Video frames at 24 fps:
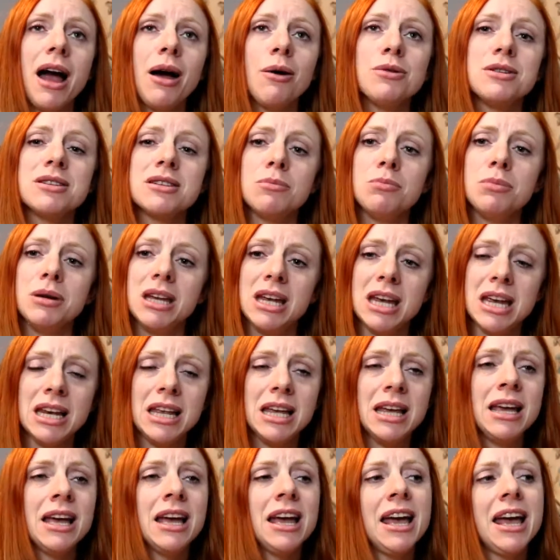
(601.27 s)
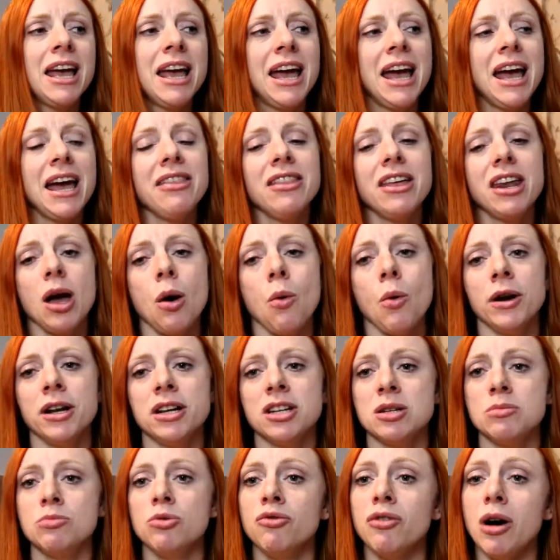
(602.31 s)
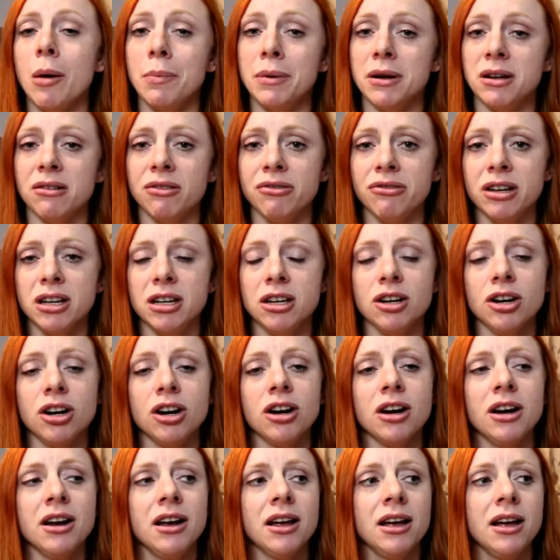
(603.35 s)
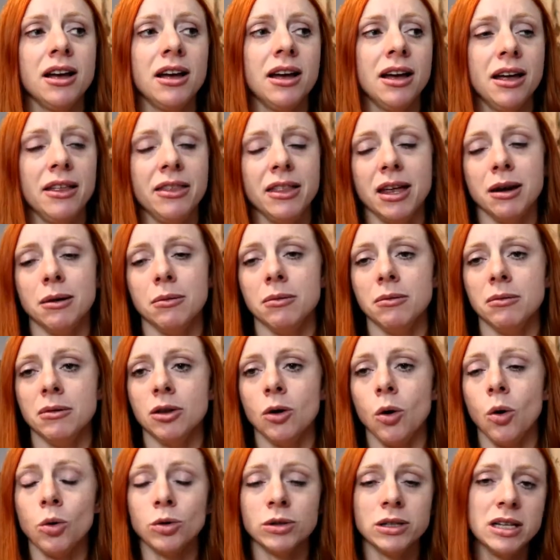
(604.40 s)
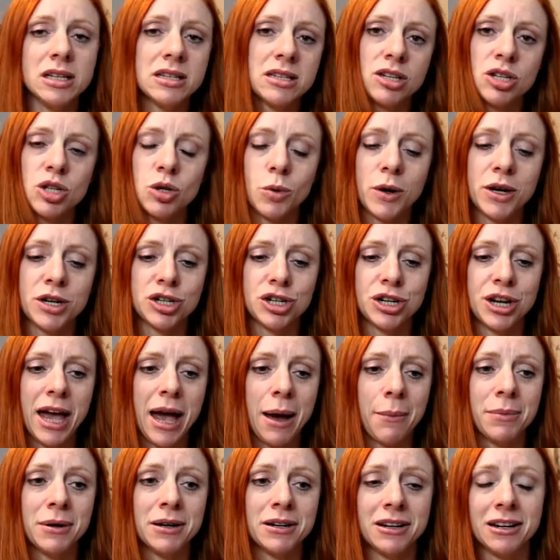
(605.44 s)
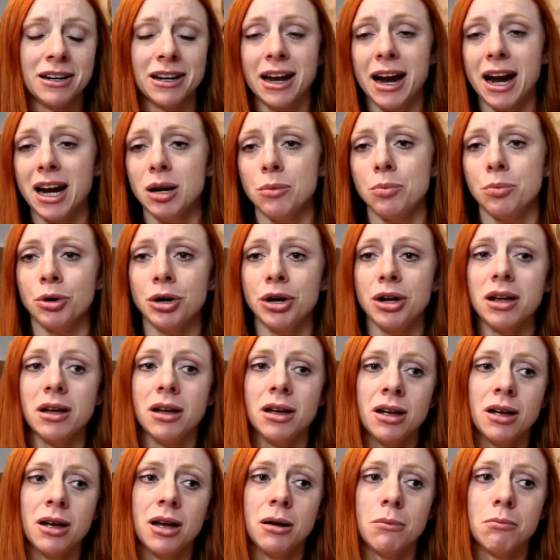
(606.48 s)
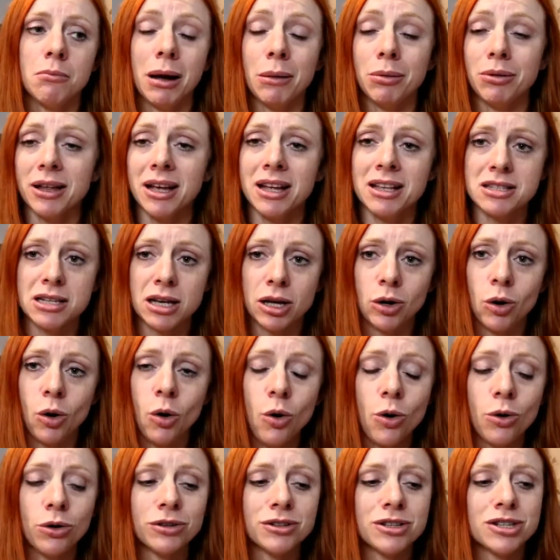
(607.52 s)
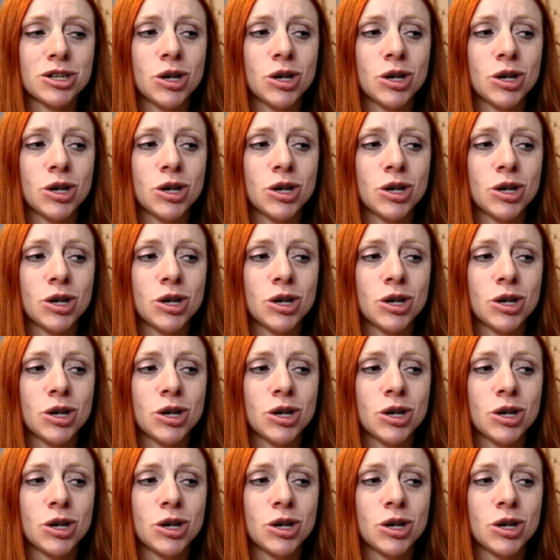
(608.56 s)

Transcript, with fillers: I was in bikini and then I wanted to up into figure and then the whole knee situation happened and it kind of put my plans on hold.